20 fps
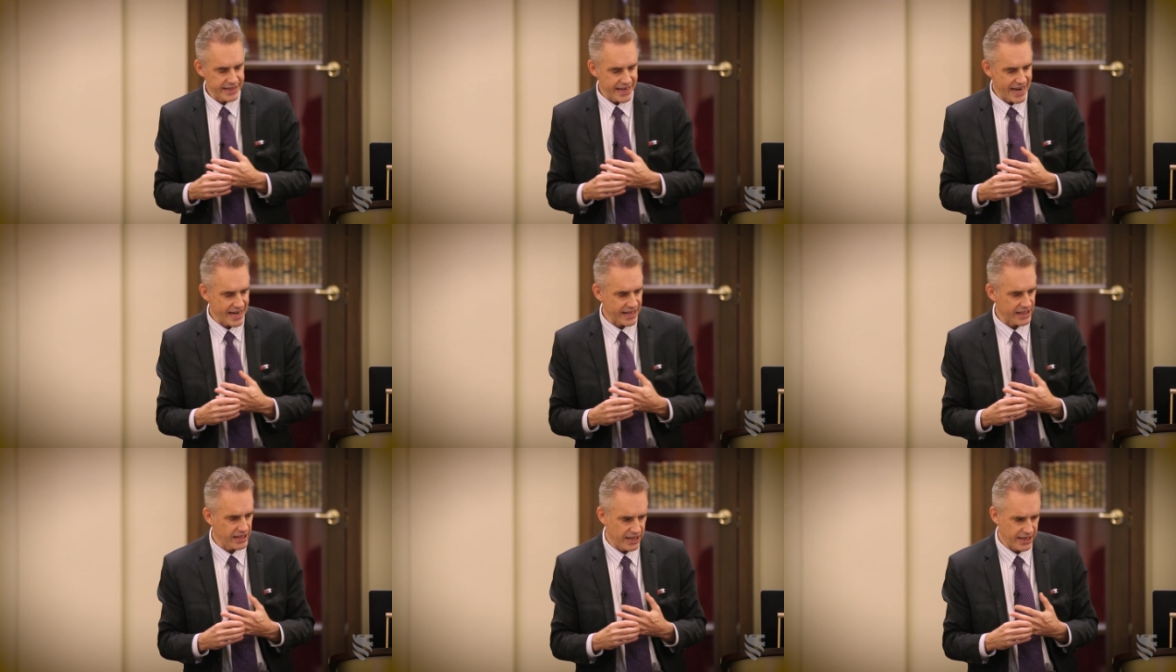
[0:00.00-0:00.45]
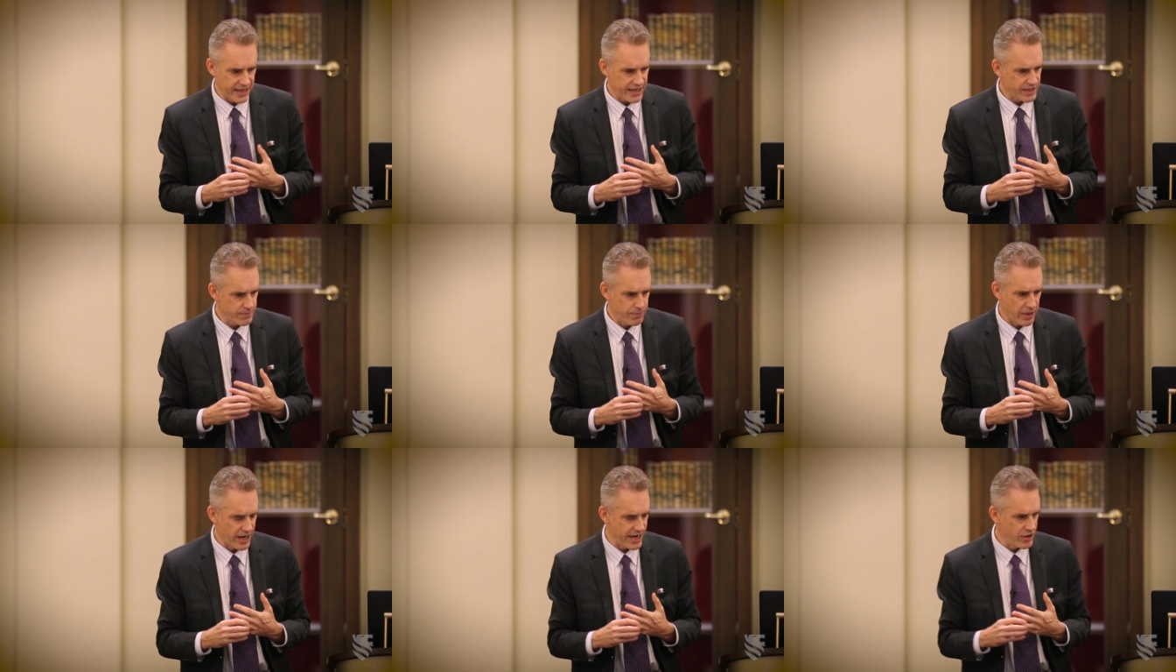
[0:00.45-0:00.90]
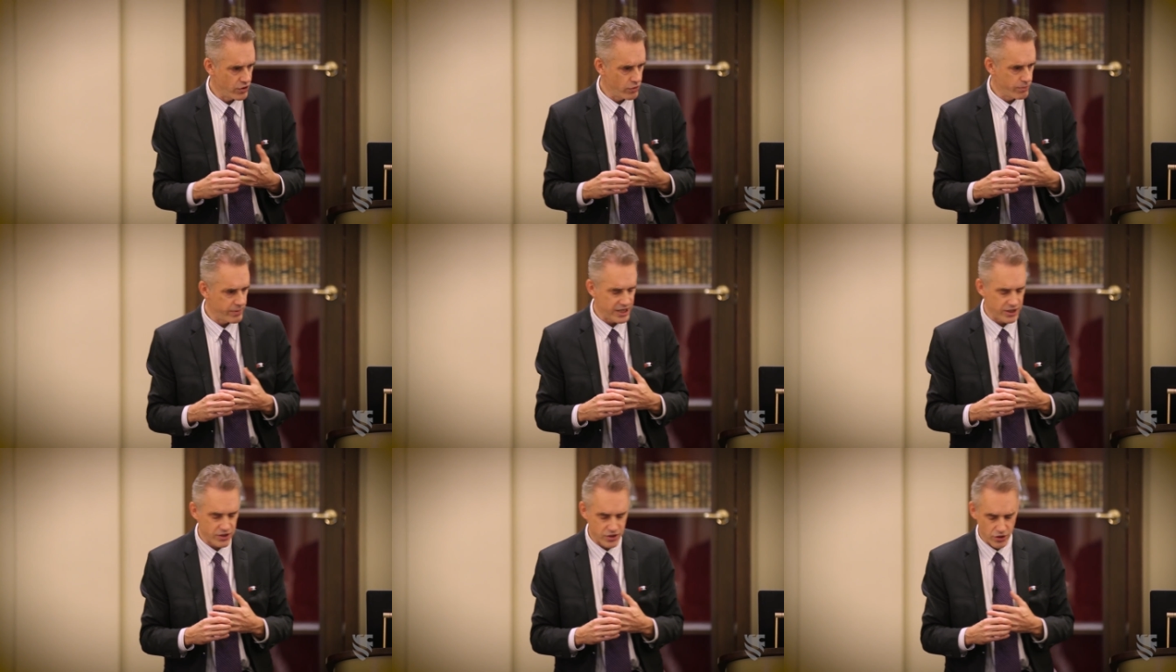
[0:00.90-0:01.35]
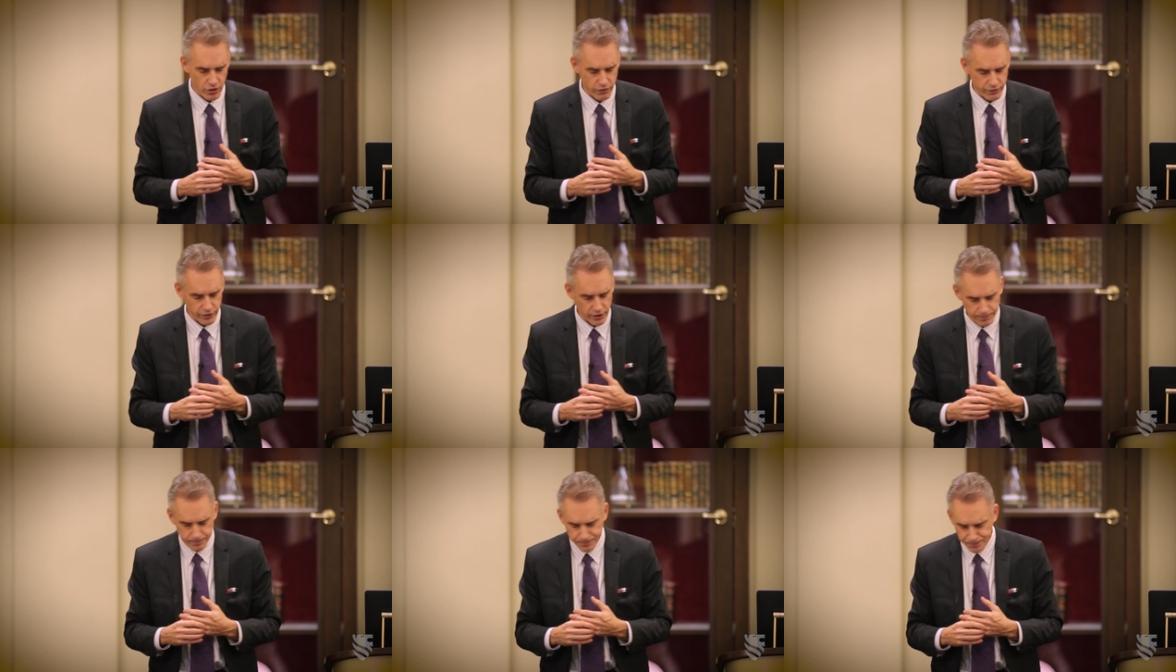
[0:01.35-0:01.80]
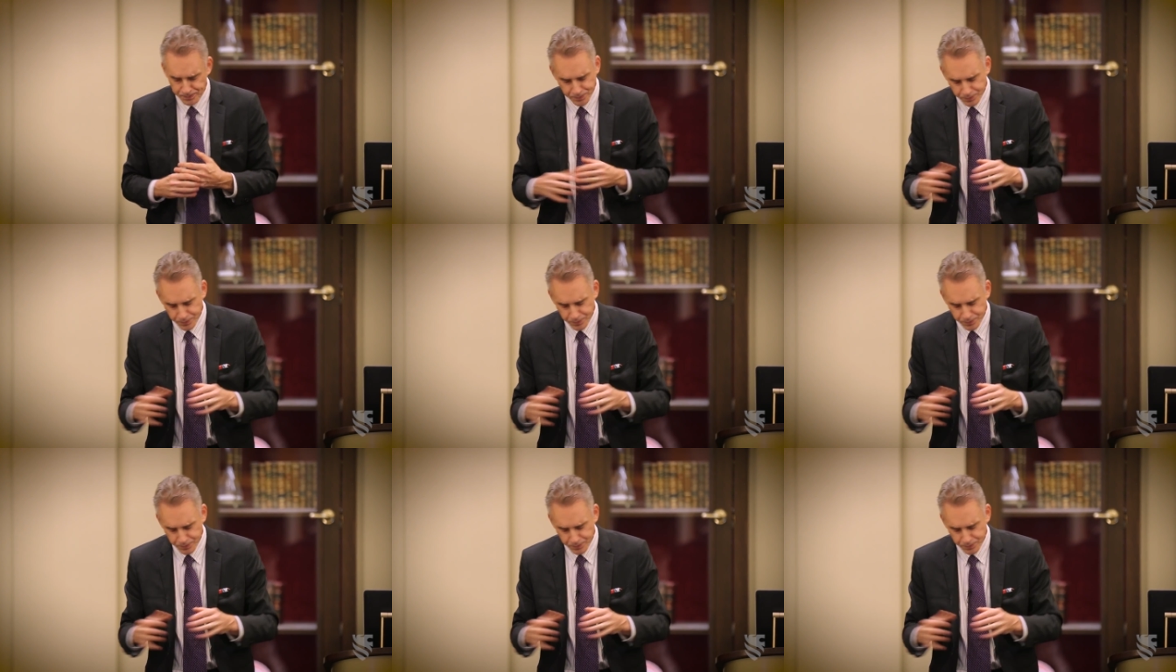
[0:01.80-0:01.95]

in Canada, and it's by no means over.